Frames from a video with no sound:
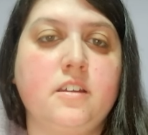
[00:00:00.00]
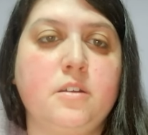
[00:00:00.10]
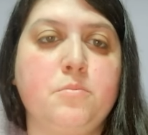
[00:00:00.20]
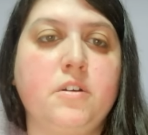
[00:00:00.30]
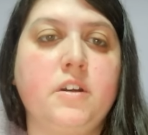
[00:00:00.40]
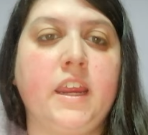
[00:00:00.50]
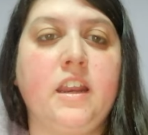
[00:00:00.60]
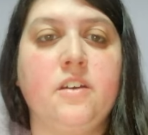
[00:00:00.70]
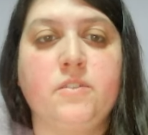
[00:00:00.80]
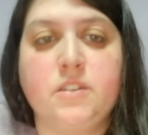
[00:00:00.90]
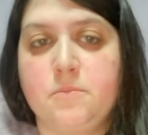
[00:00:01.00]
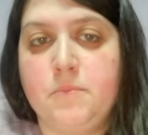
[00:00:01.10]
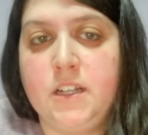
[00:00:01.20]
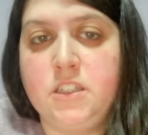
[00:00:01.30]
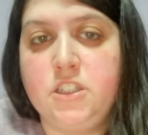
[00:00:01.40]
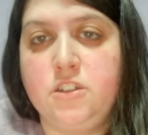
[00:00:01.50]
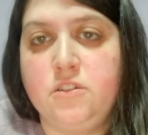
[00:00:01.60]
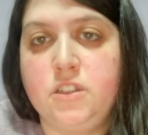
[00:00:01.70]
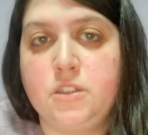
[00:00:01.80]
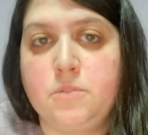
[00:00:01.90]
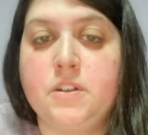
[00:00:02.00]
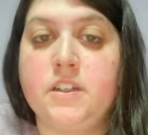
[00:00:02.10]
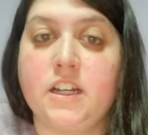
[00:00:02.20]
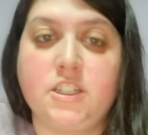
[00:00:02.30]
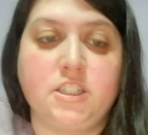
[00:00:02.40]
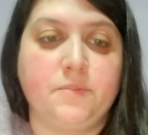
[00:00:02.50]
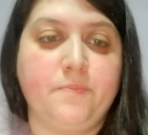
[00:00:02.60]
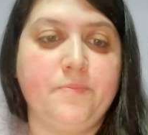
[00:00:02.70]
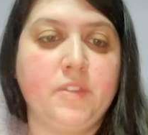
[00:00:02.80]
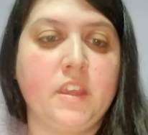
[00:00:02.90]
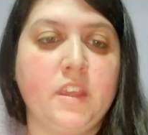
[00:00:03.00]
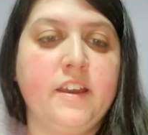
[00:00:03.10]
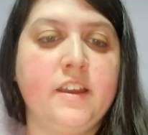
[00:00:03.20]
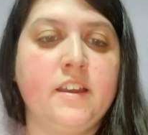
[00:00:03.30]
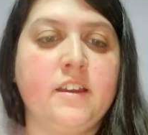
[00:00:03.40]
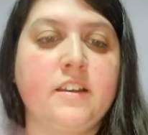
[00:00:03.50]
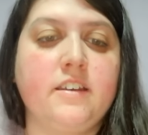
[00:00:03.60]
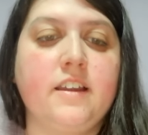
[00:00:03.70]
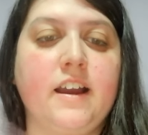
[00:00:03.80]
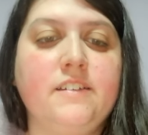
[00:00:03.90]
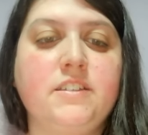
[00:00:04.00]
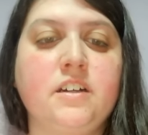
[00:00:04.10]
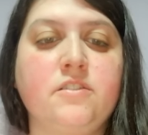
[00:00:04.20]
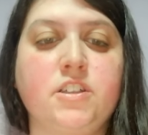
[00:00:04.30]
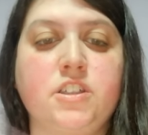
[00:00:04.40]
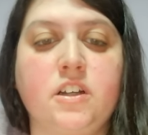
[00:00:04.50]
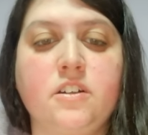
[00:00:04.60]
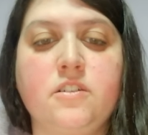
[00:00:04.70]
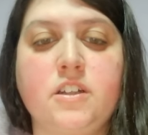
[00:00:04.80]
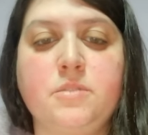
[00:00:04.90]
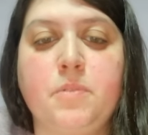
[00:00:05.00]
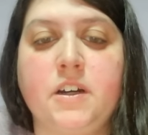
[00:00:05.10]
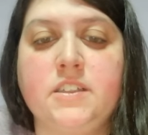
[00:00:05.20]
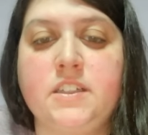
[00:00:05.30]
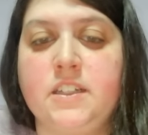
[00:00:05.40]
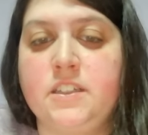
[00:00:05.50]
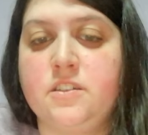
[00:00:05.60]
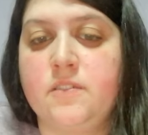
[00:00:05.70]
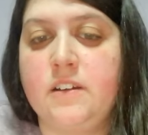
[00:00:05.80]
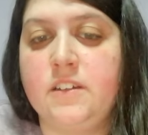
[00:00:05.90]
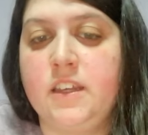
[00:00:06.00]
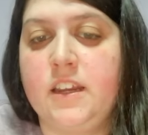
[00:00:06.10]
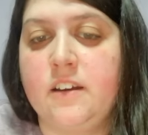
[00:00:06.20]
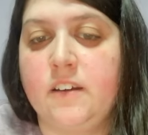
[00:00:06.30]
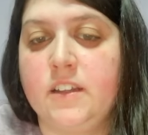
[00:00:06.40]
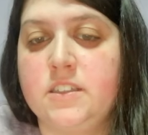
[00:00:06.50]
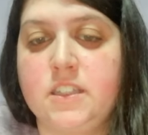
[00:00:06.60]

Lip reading: Number eight, it was a Massachusetts production. Knives Out was shot across Boston and surrounding areas.